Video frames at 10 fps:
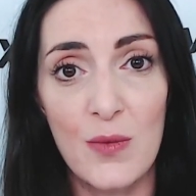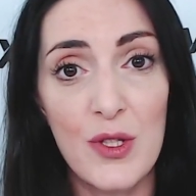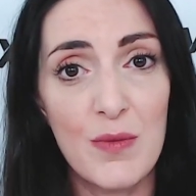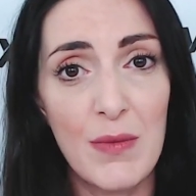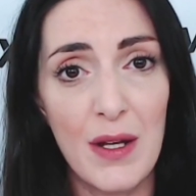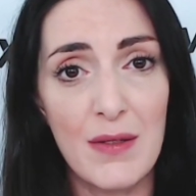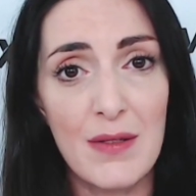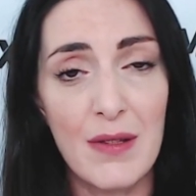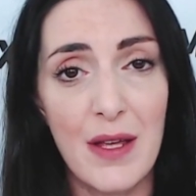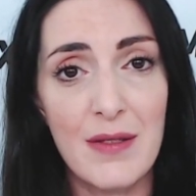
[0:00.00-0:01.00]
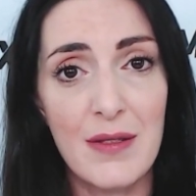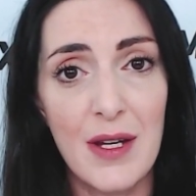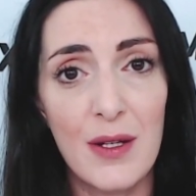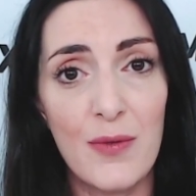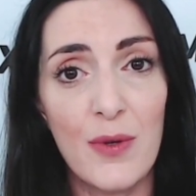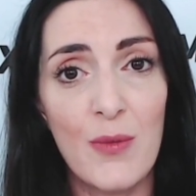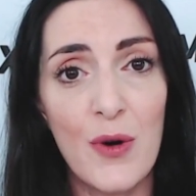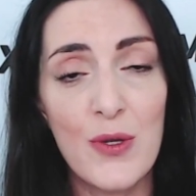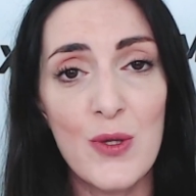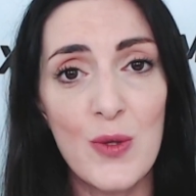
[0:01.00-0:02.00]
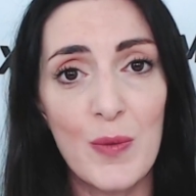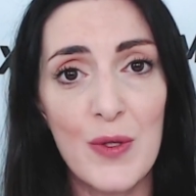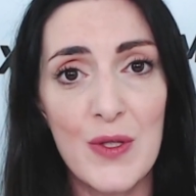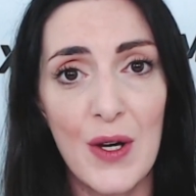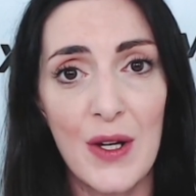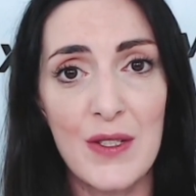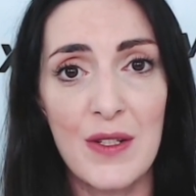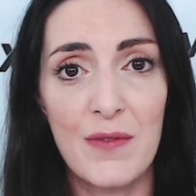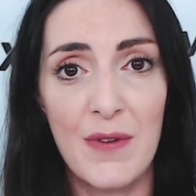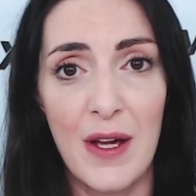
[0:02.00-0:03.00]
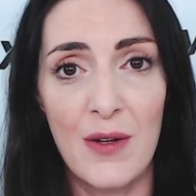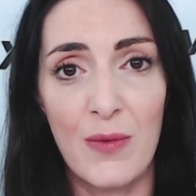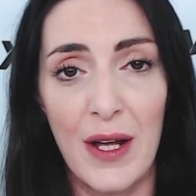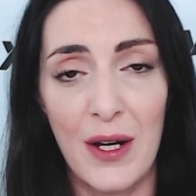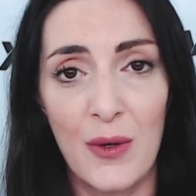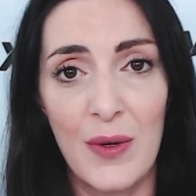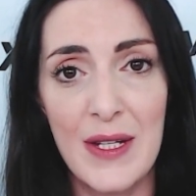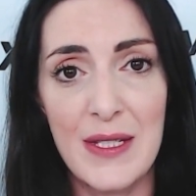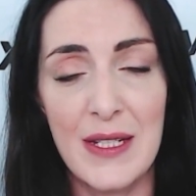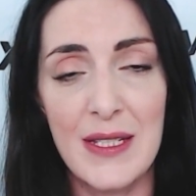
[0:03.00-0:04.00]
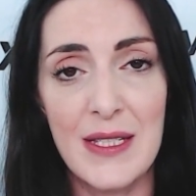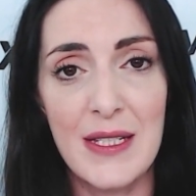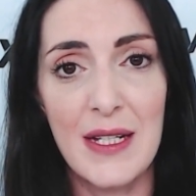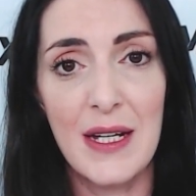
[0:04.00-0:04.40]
which means less need for more supersized Fed rate increases.